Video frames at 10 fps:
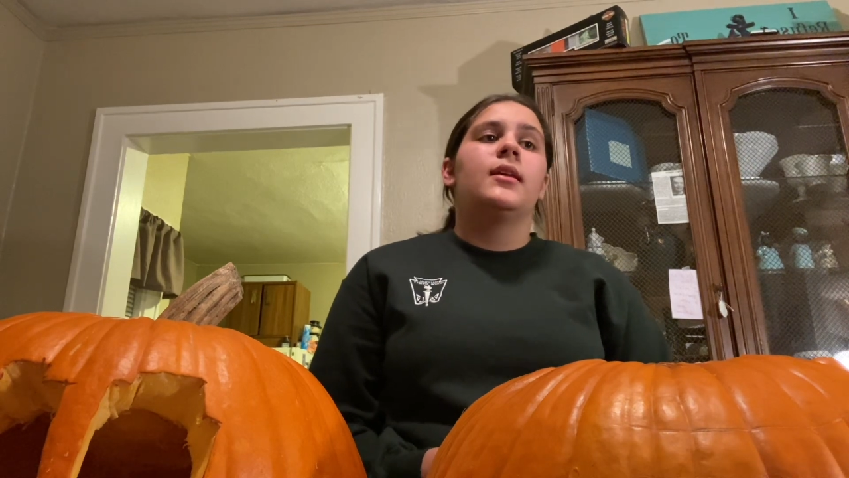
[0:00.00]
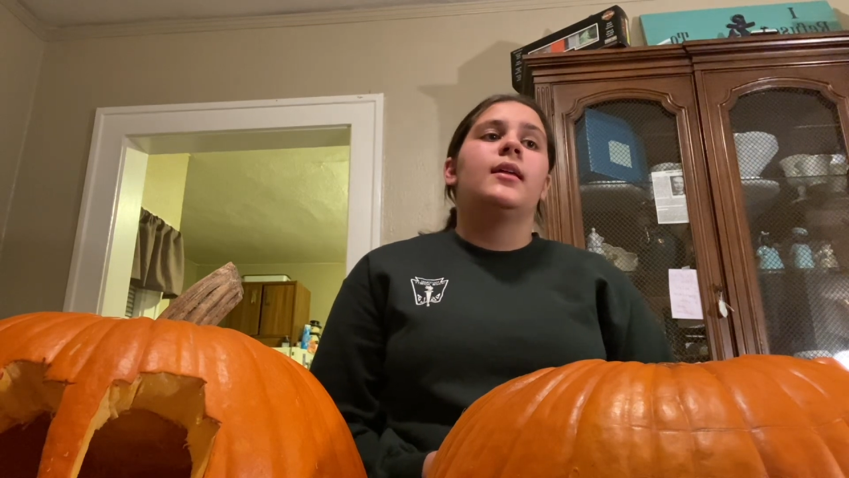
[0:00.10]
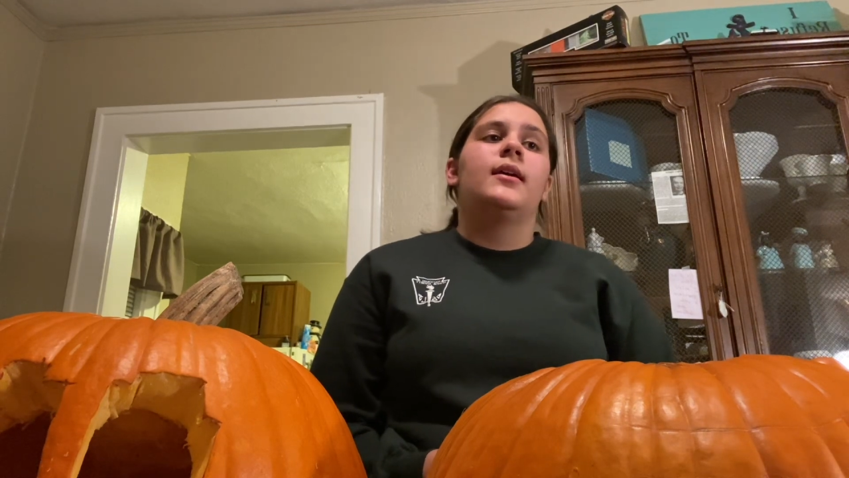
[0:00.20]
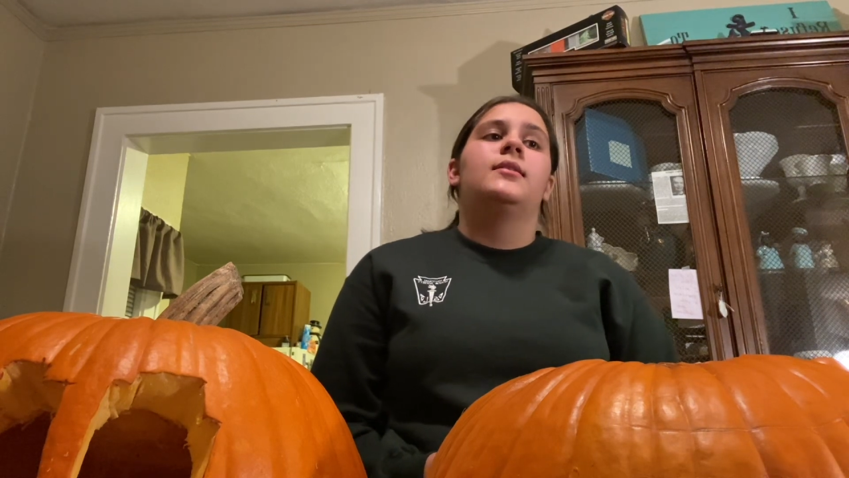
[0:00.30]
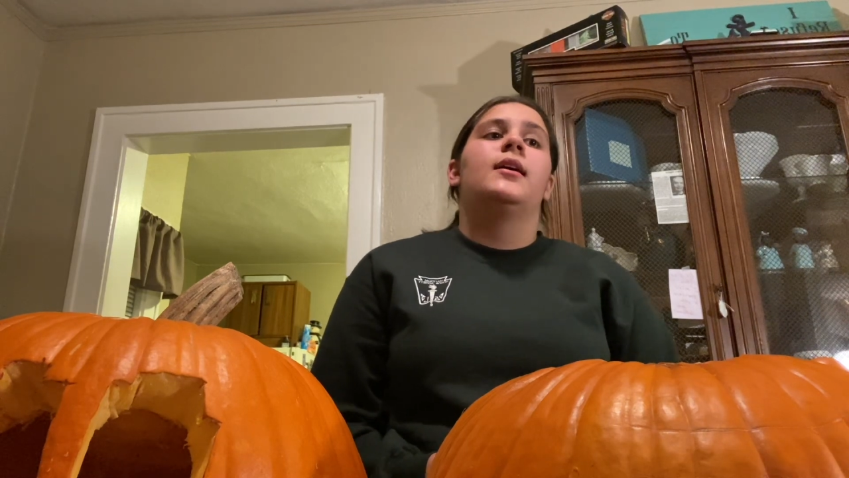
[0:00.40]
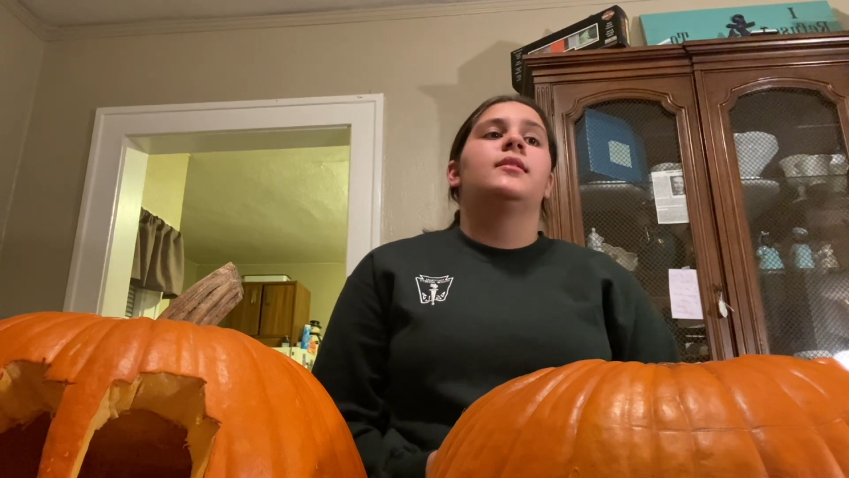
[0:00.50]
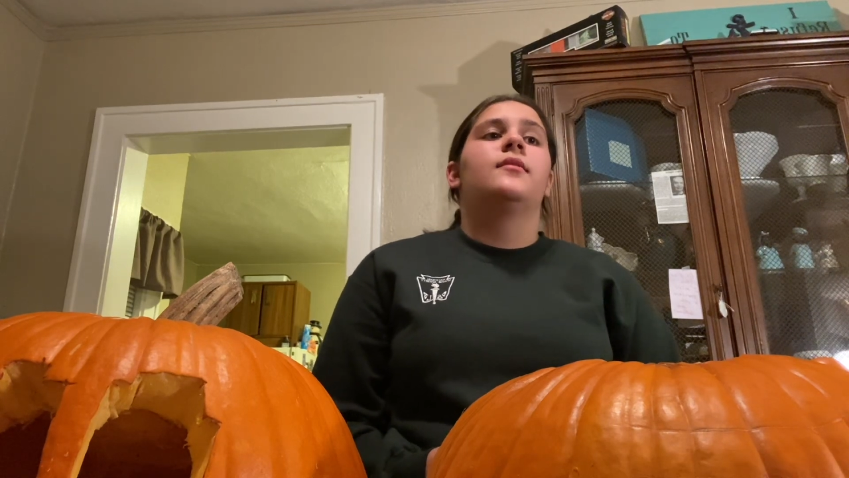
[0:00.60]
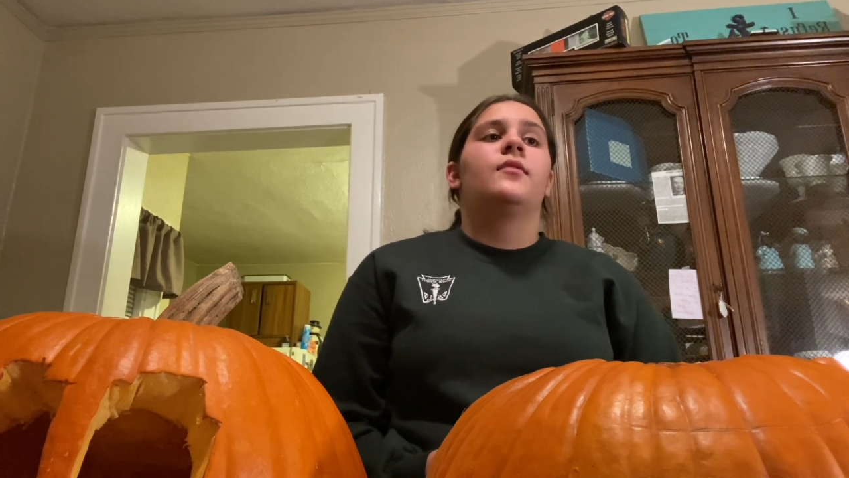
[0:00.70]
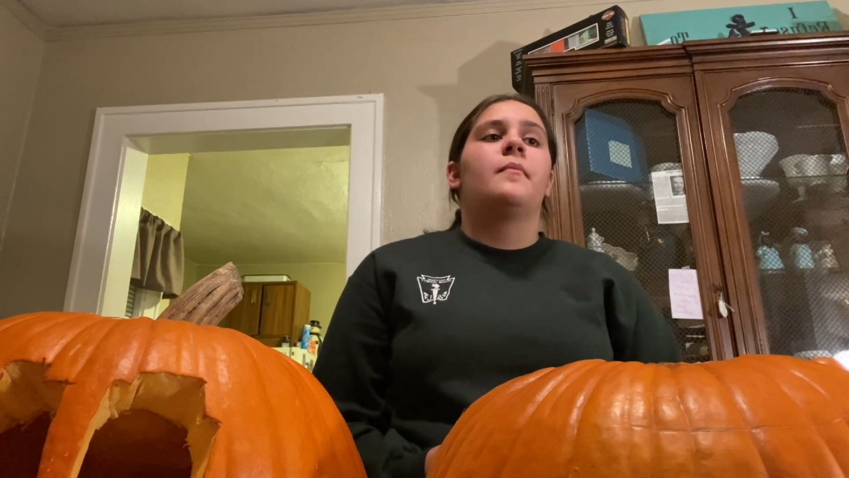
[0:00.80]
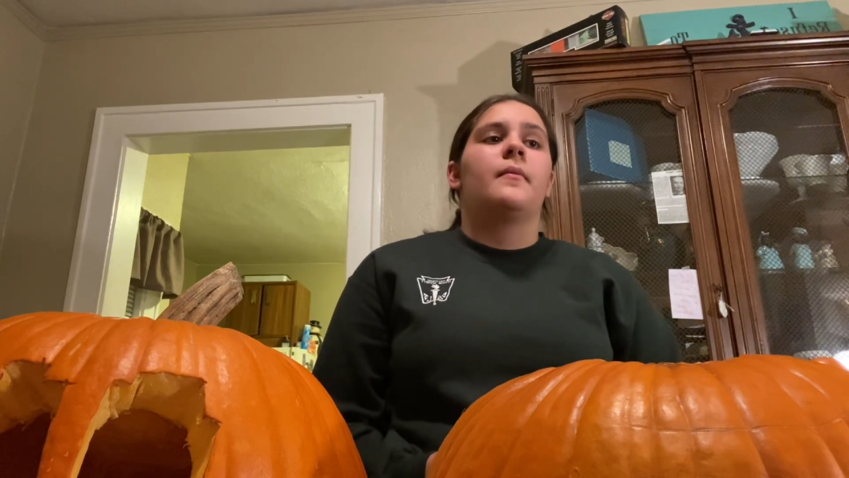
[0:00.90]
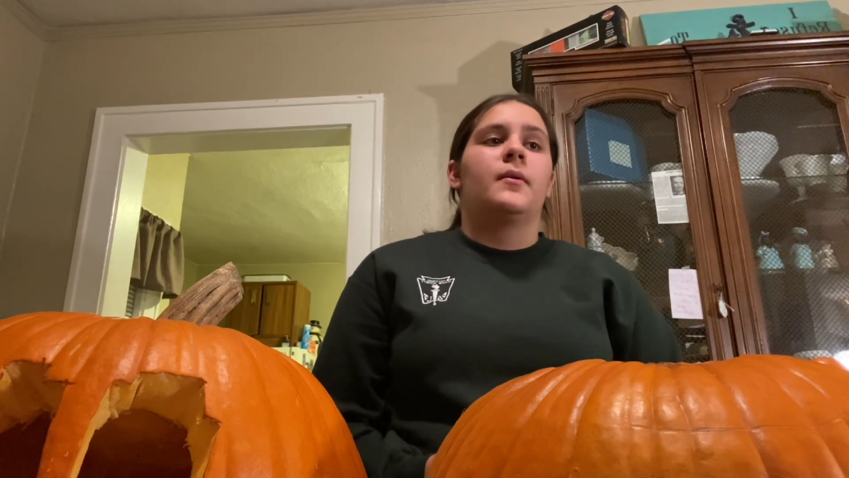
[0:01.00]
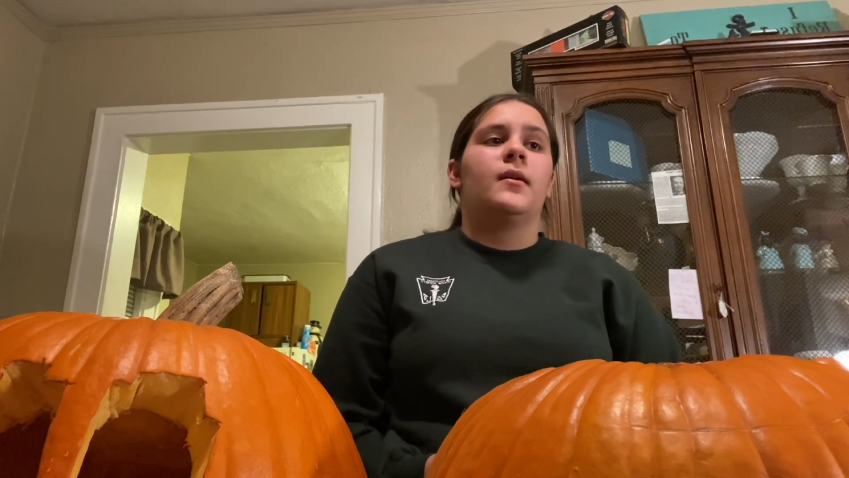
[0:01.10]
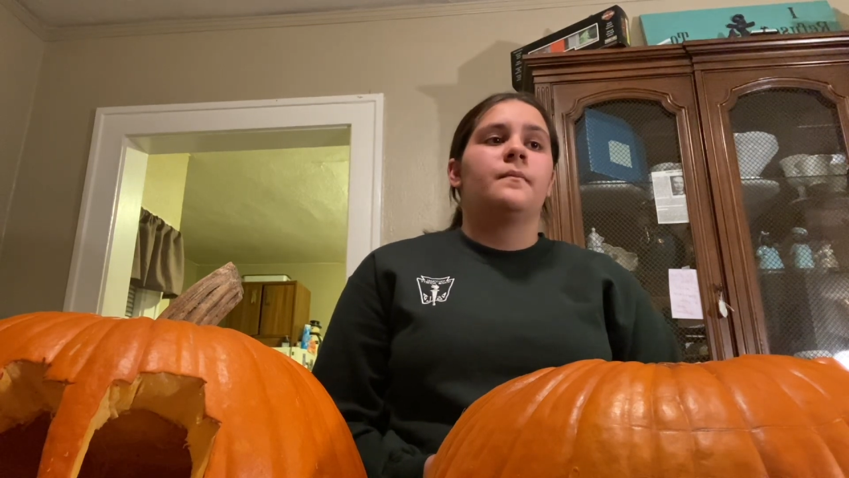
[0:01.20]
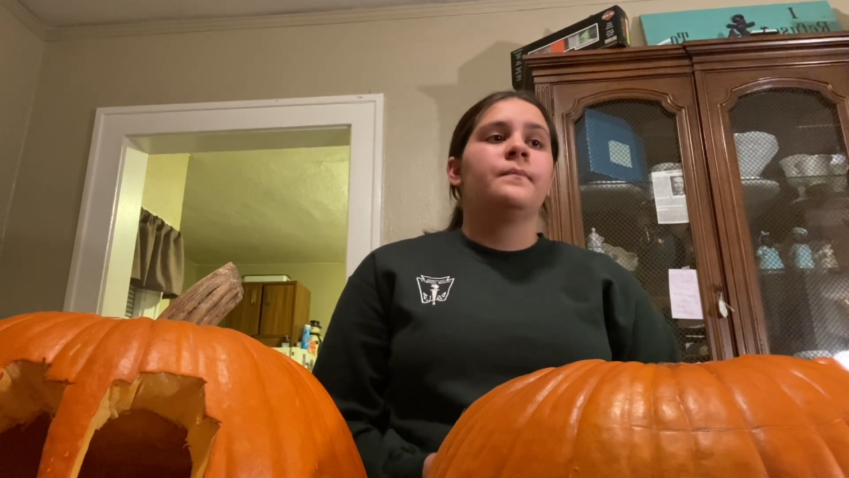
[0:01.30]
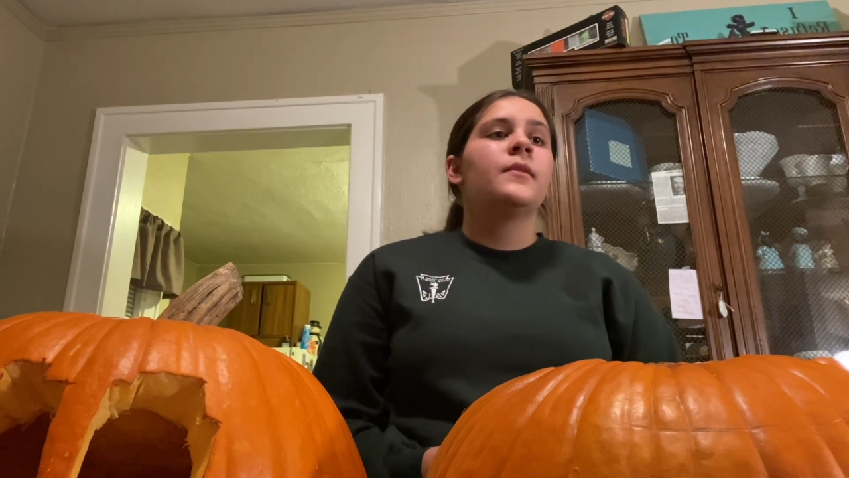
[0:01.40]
and the insides of the pumpkin.